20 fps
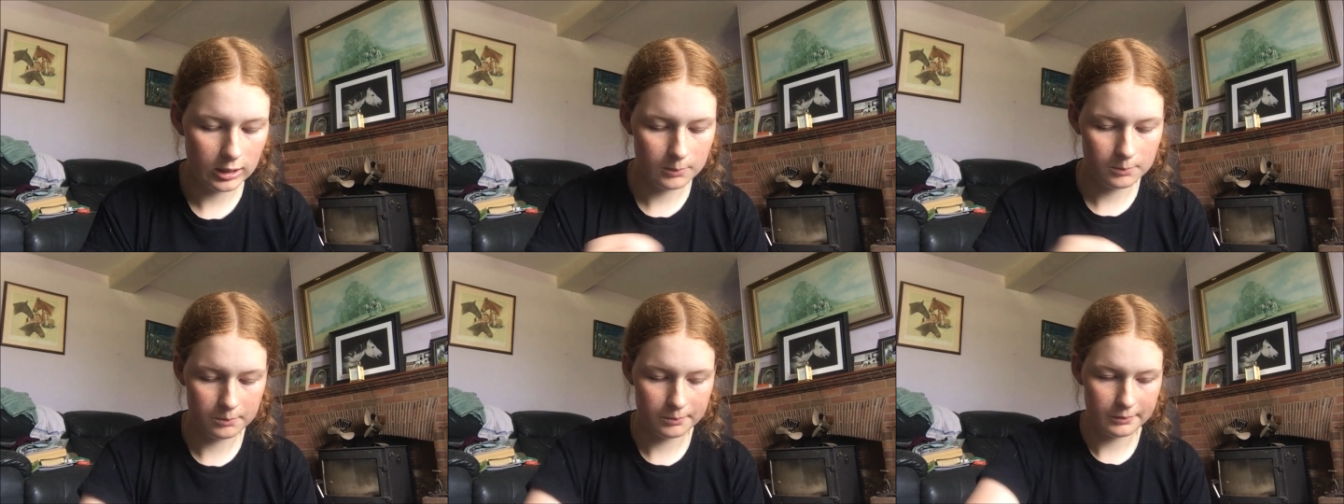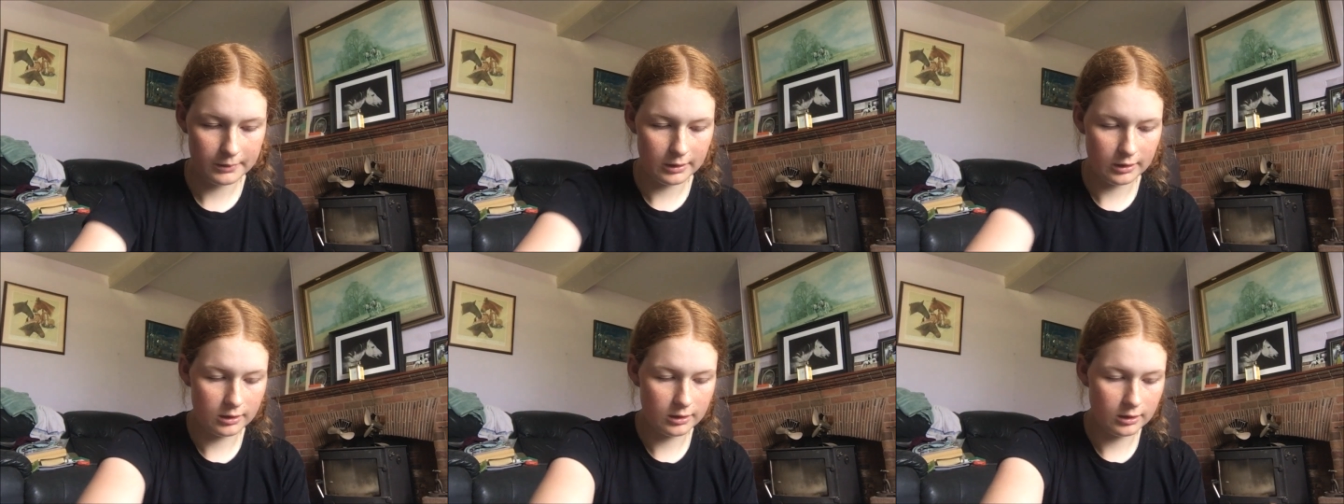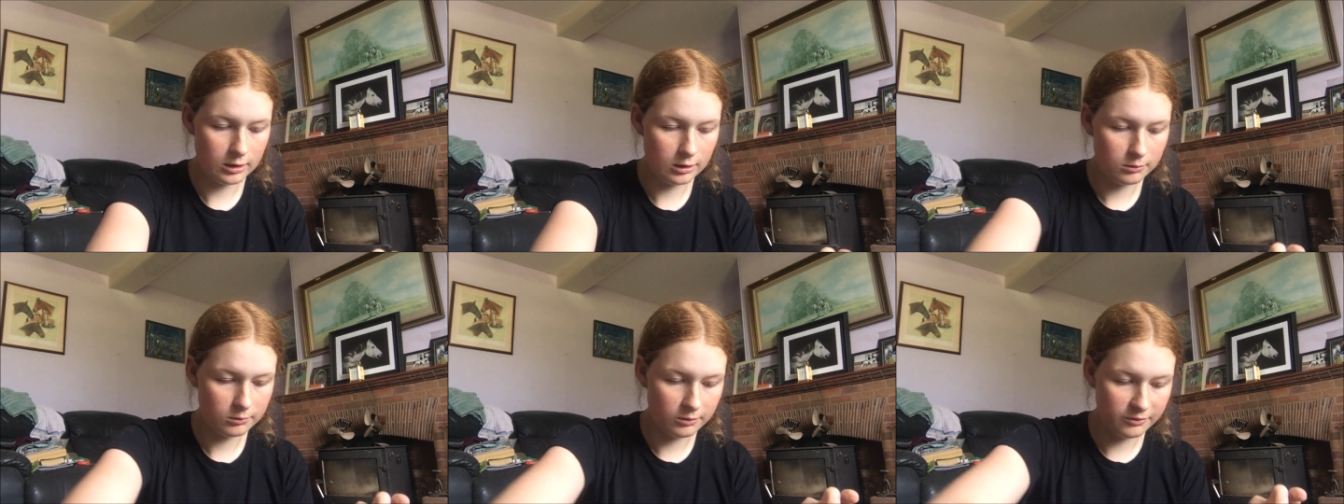um,
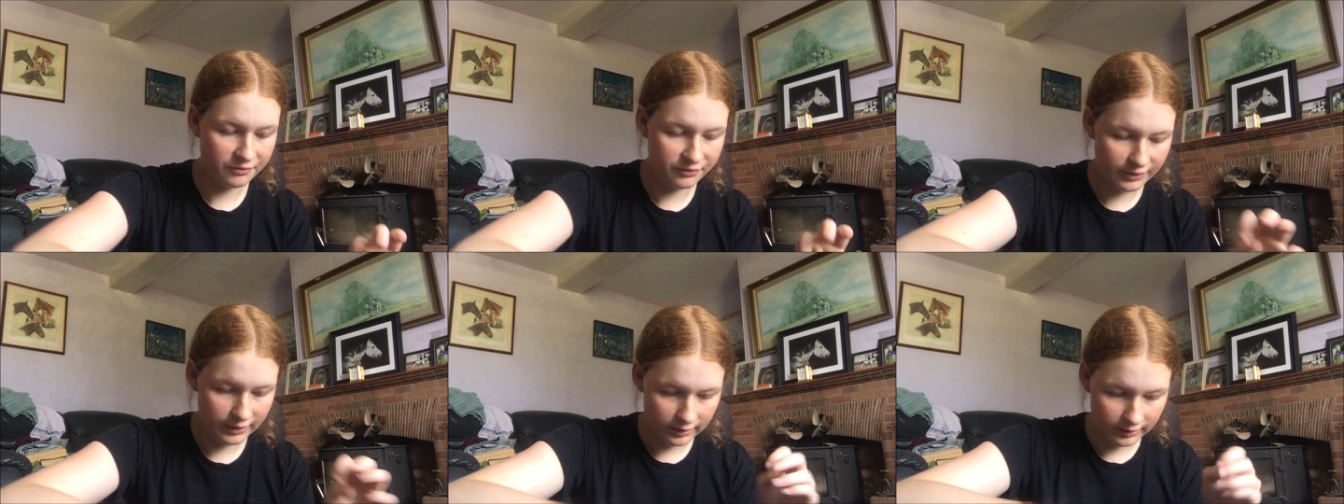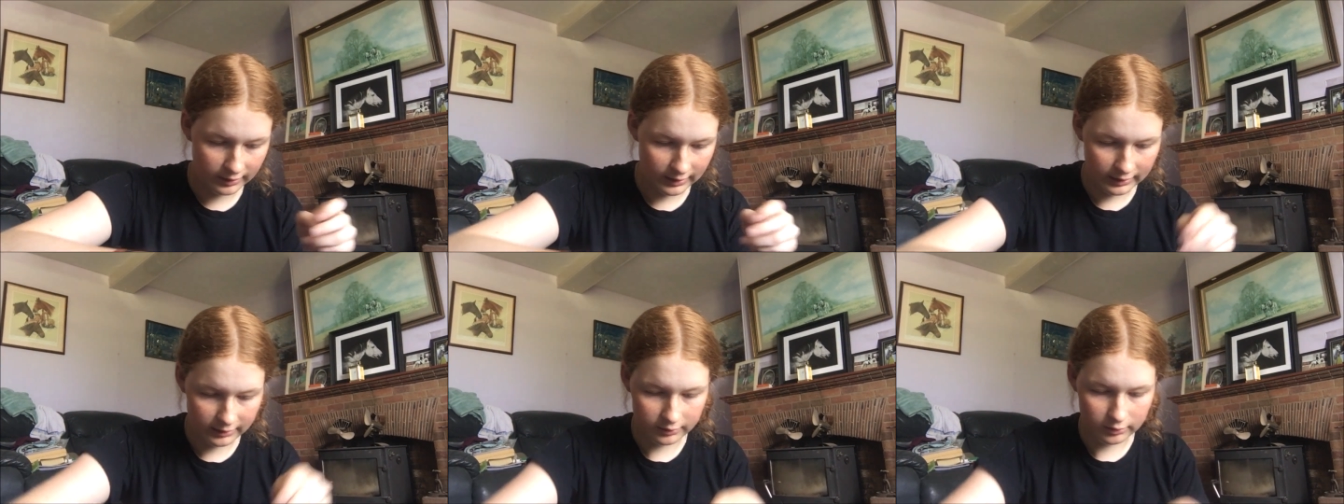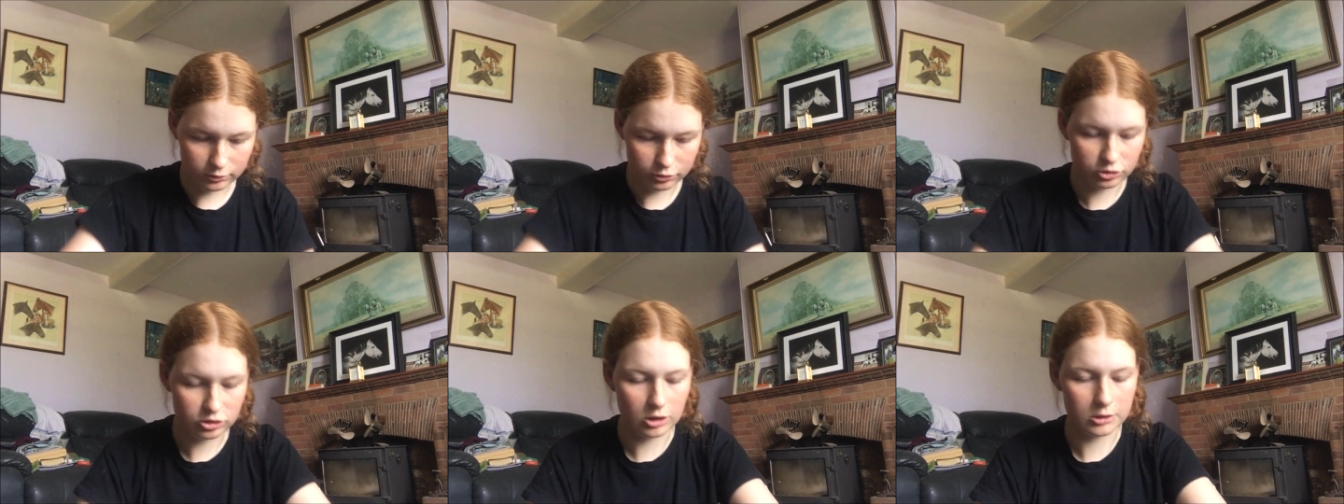although the first things
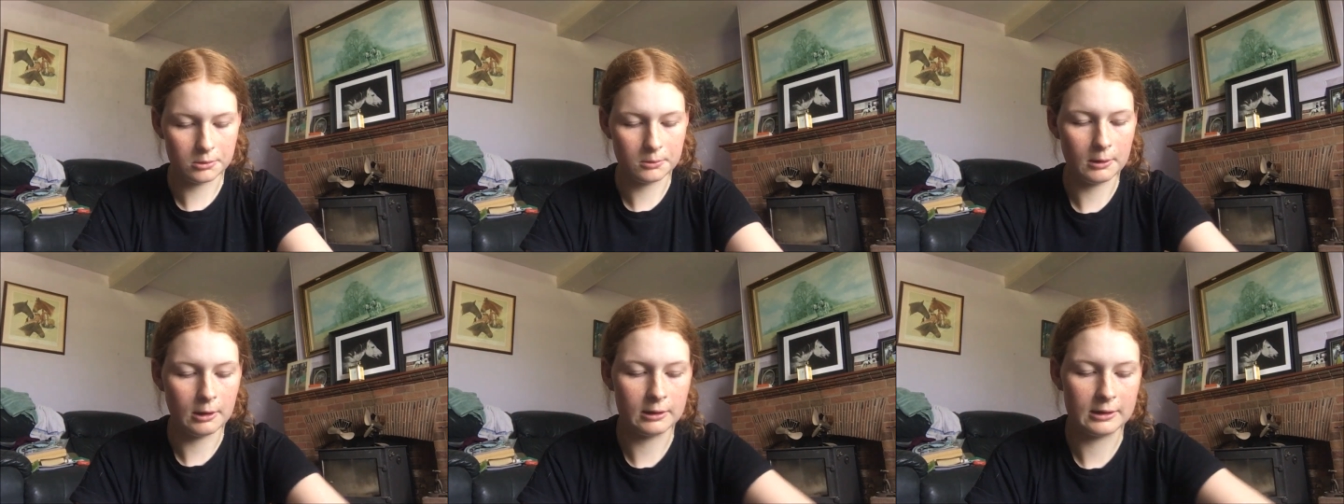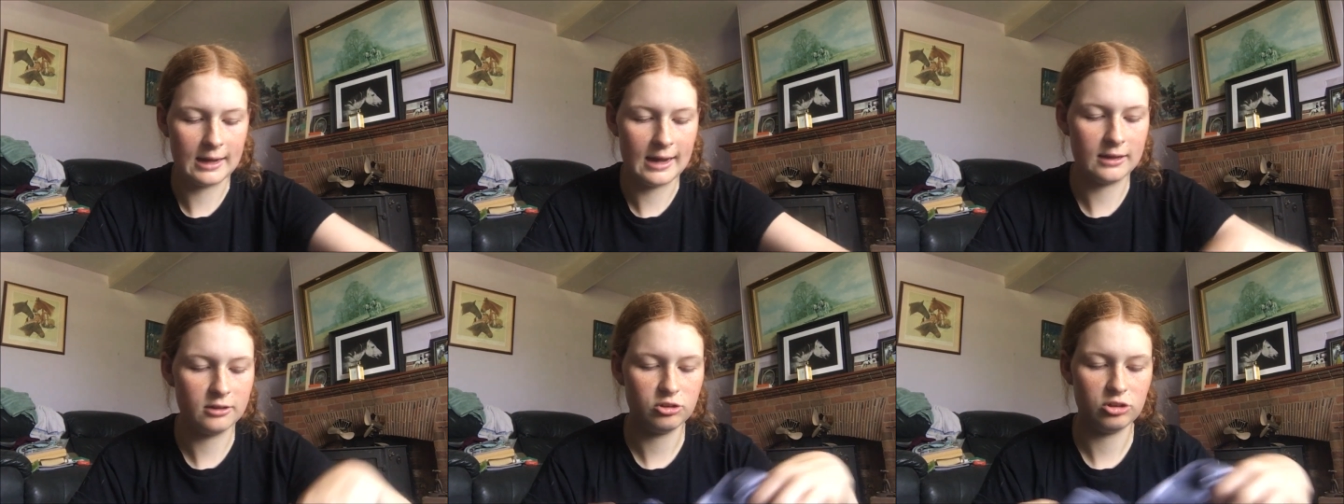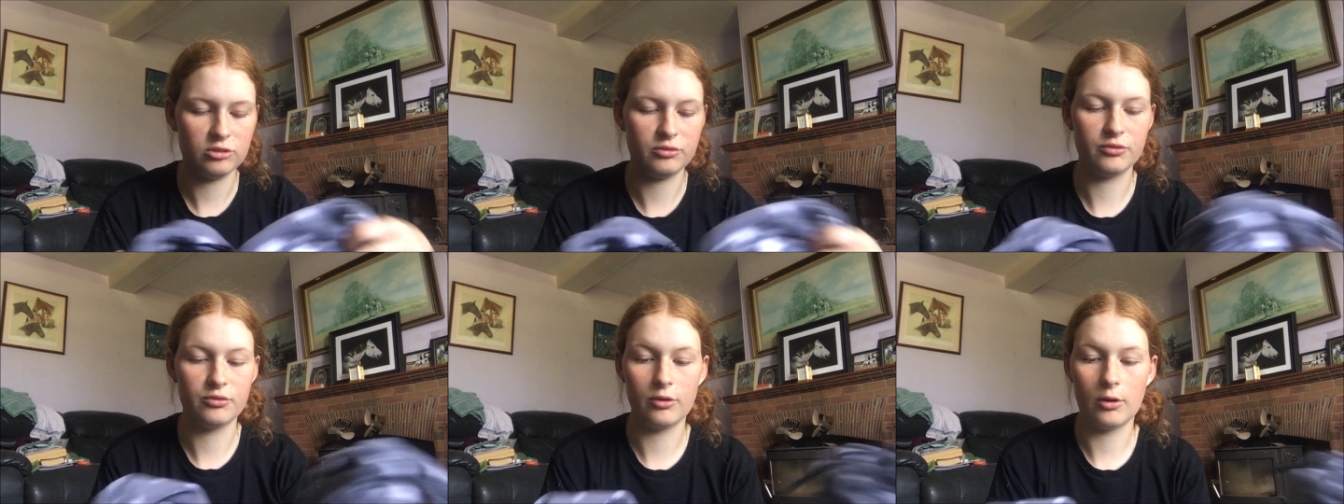I'll show you aren't
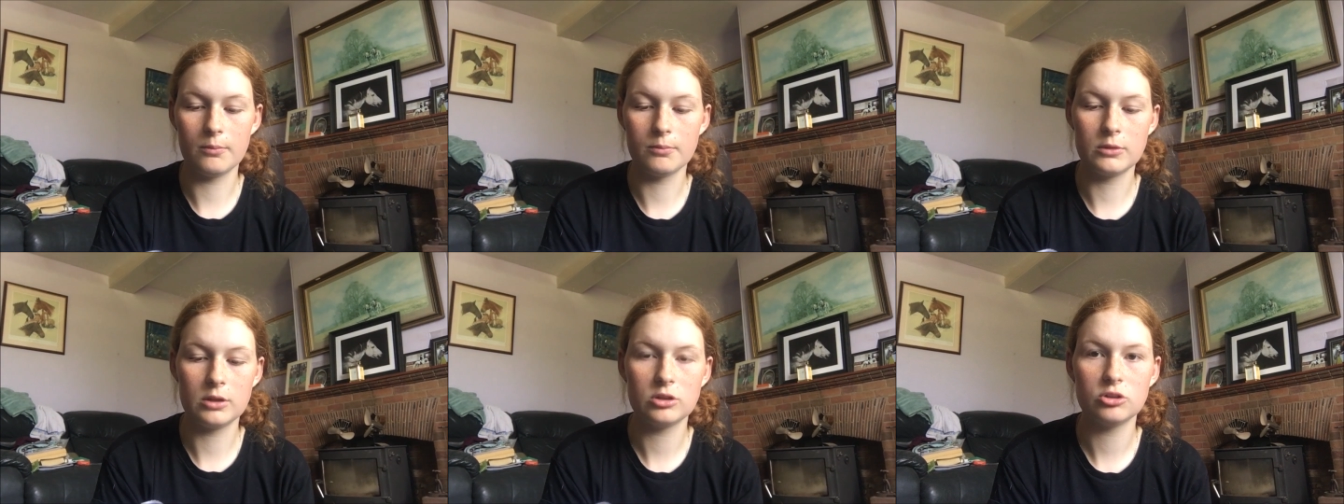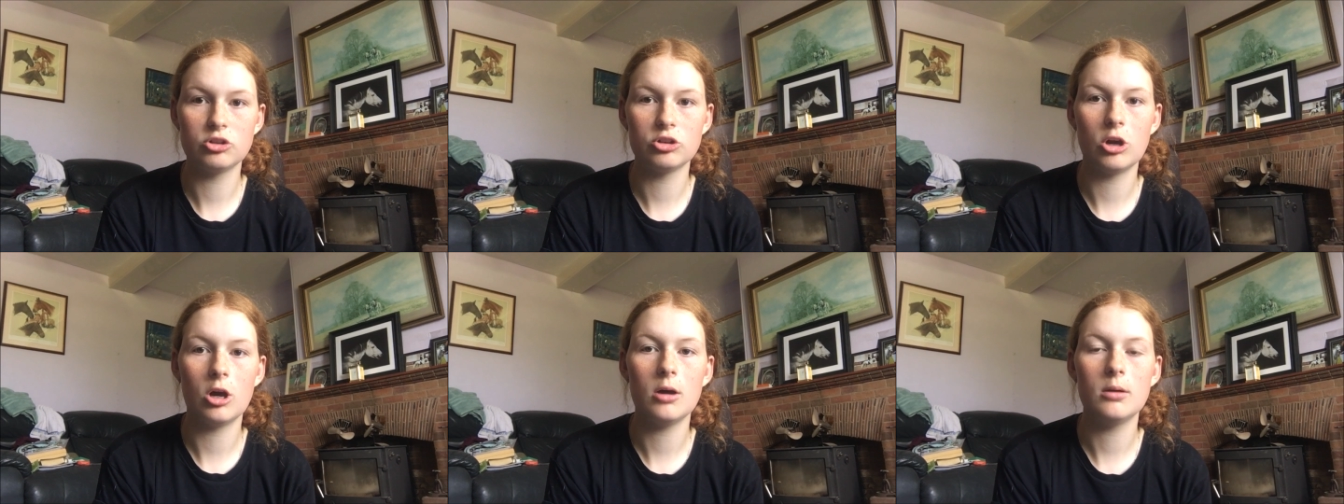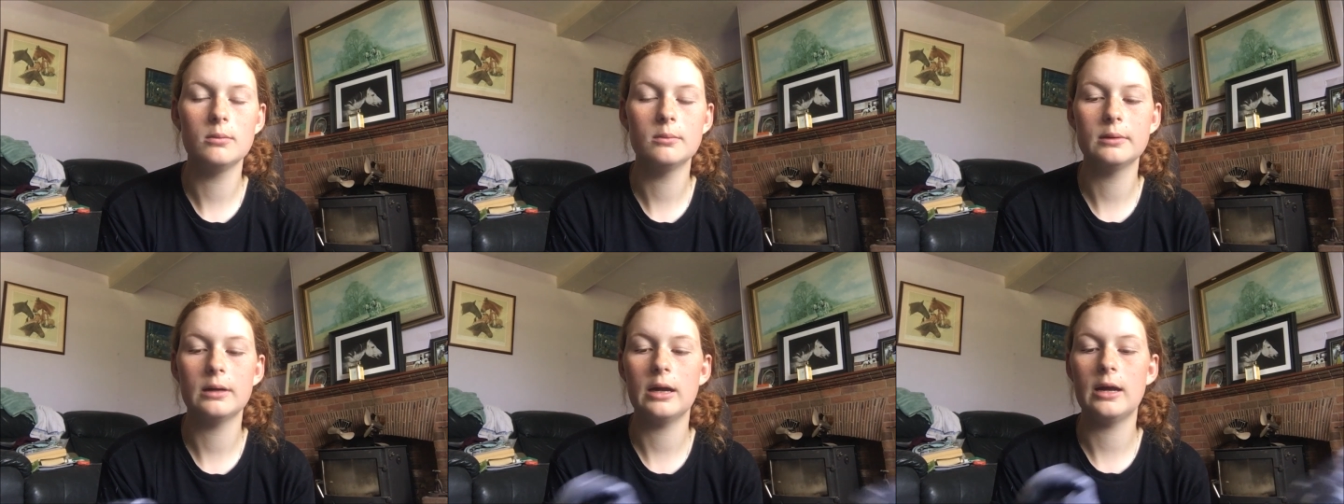actually from the
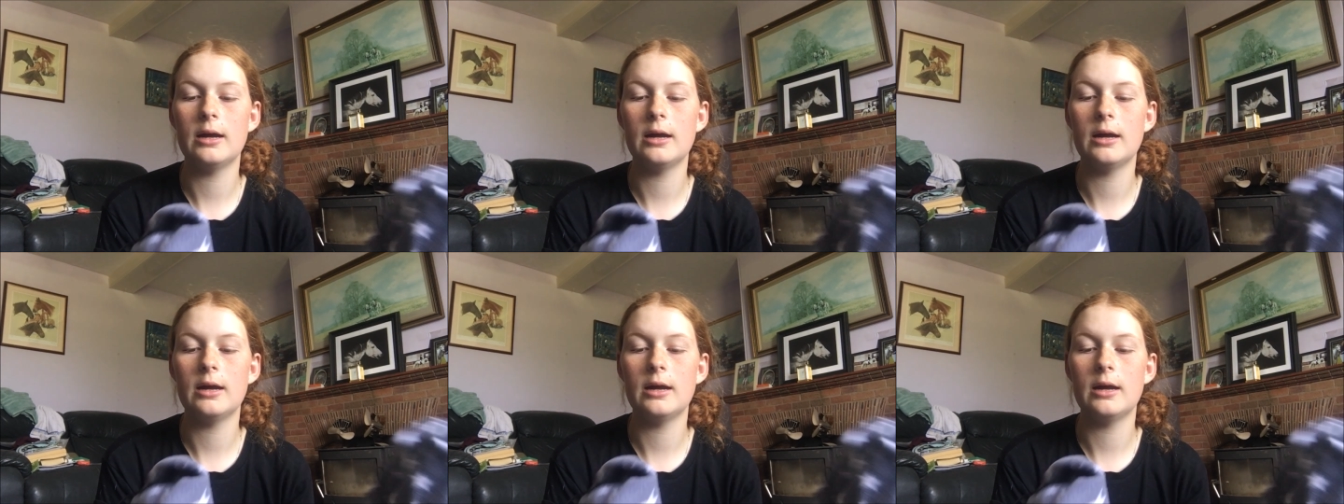shop.